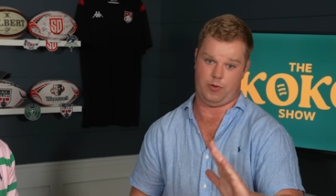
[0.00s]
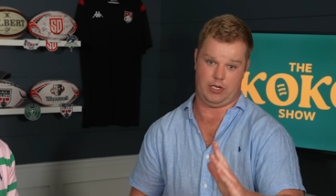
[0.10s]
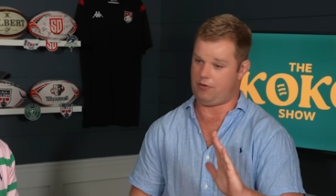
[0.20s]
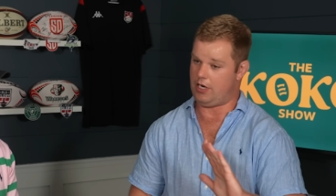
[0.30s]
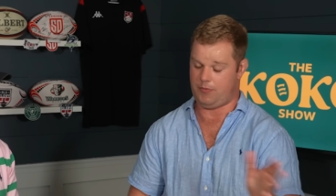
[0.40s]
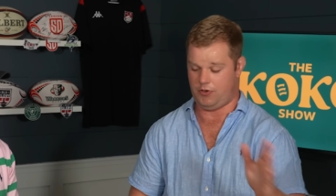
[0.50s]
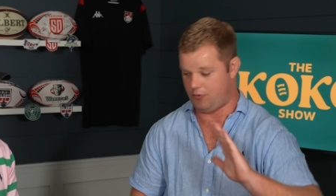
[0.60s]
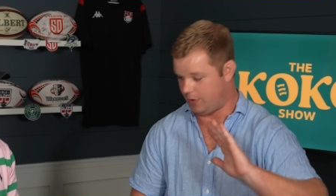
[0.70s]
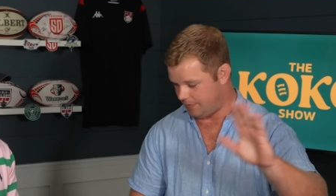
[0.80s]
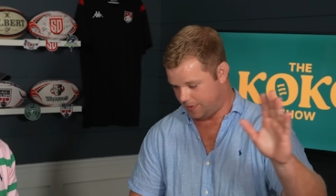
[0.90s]
One of the great movies.
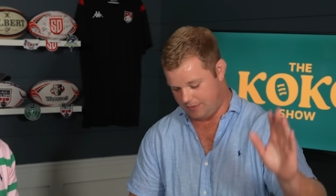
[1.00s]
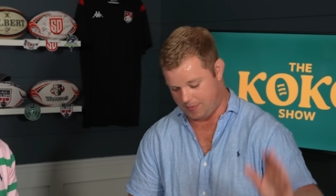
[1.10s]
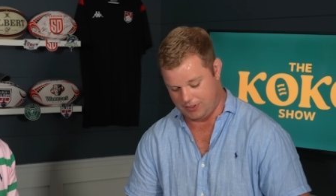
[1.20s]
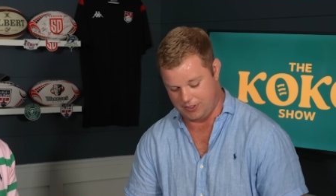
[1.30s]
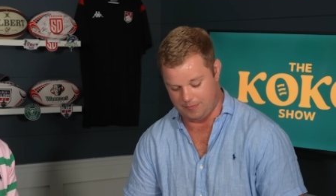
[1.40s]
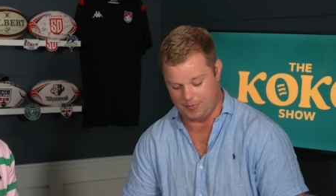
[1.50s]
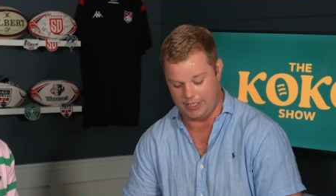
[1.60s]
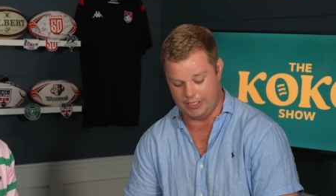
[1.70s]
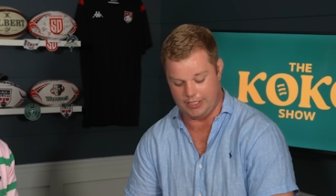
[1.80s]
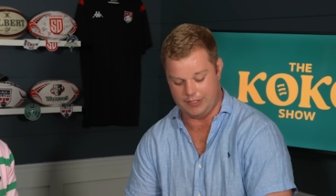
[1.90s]
Won the best picture.
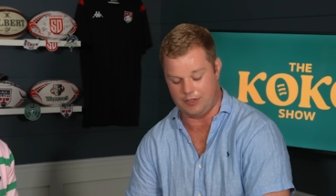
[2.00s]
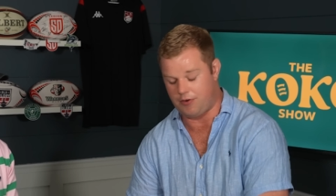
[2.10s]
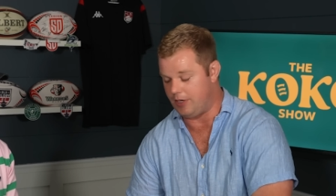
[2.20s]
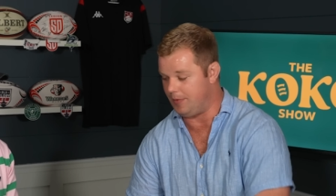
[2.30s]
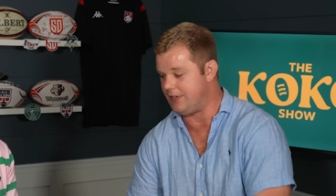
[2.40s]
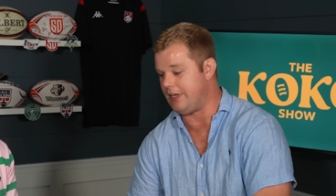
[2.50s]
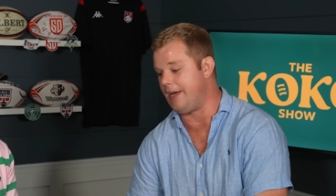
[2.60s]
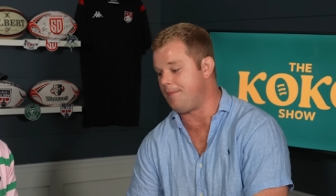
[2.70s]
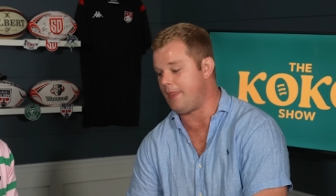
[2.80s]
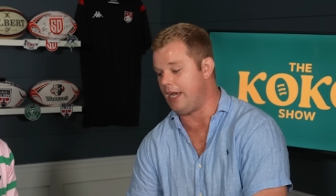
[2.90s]
But it is incredibly sad.